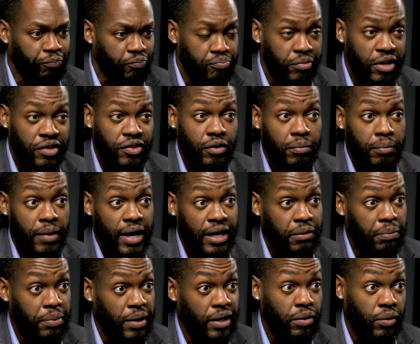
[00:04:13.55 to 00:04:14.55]
Mr.
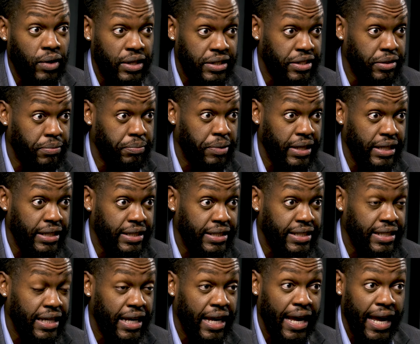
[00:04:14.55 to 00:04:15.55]
Mike Peak, rest in
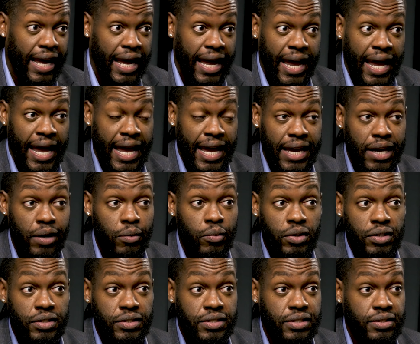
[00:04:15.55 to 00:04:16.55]
peace. He
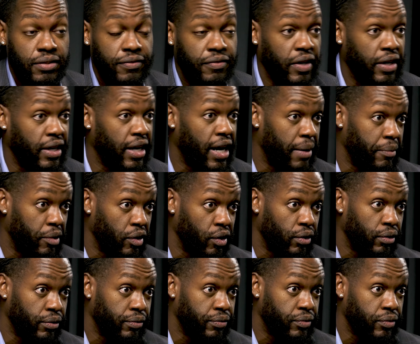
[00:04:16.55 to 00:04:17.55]
was
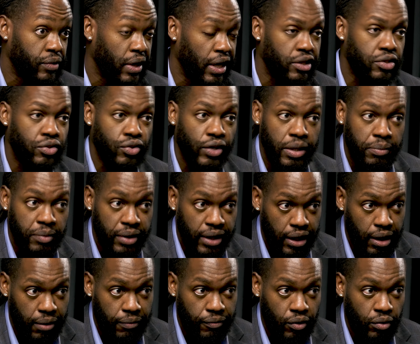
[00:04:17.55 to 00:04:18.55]
phenomenal, extremely
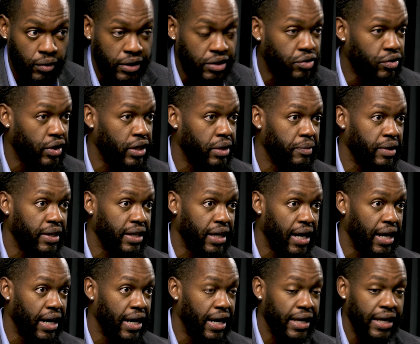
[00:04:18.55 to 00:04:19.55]
helpful, extremely
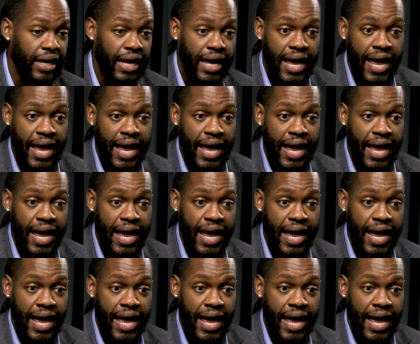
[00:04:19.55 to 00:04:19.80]
kind.